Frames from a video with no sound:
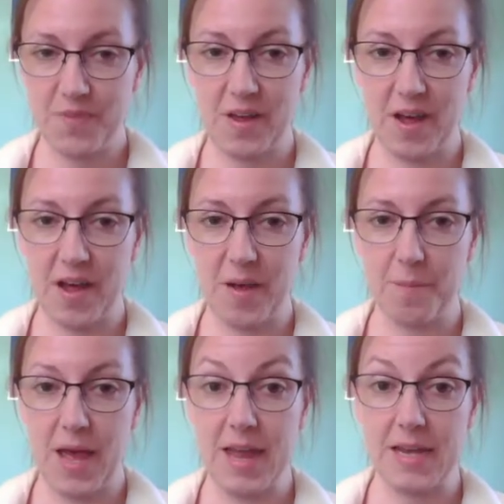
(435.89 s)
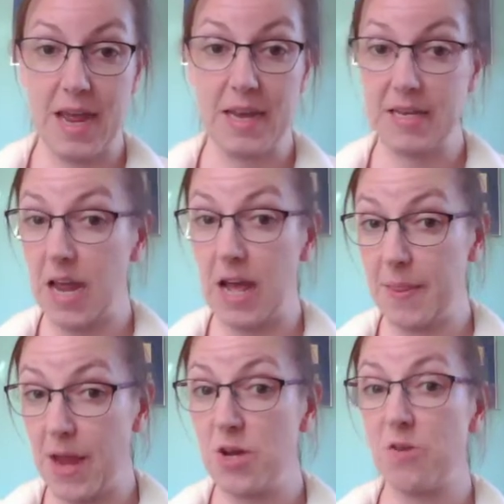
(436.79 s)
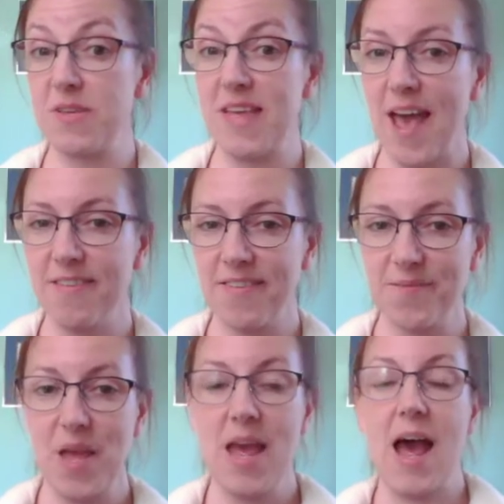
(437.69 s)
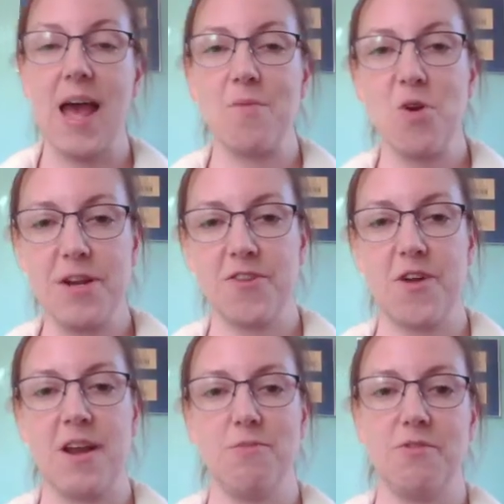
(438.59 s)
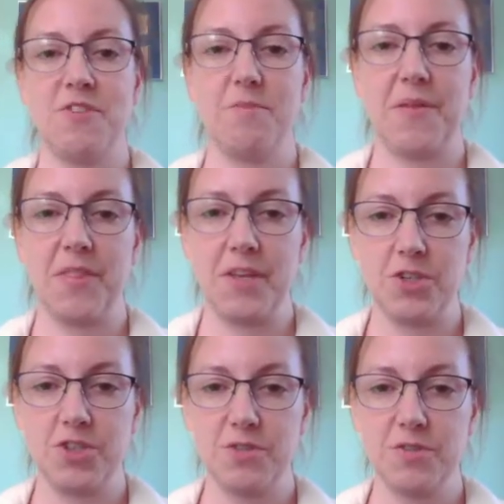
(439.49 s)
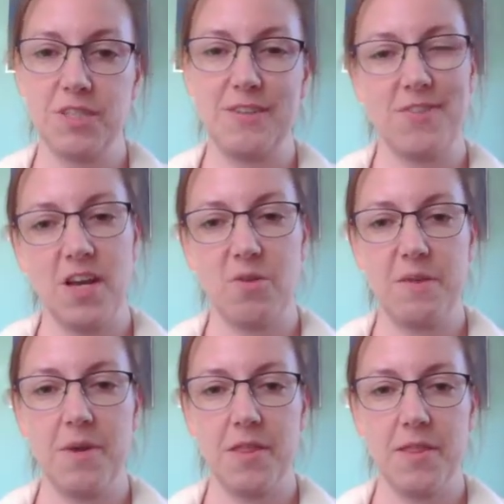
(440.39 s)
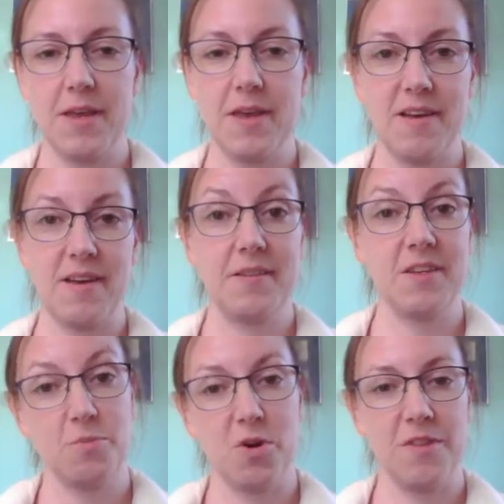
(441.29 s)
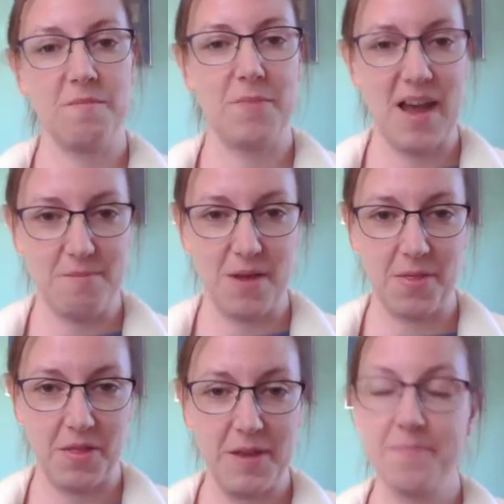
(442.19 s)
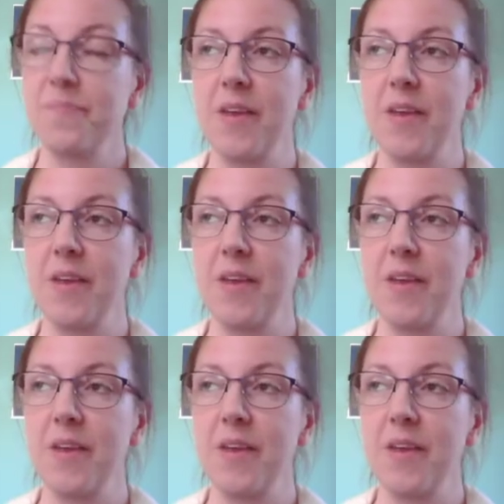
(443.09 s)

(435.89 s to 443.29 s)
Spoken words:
And on that note, yes, I'm going to try to move to monthly issues. If not quite monthly, at least more than bi-monthly.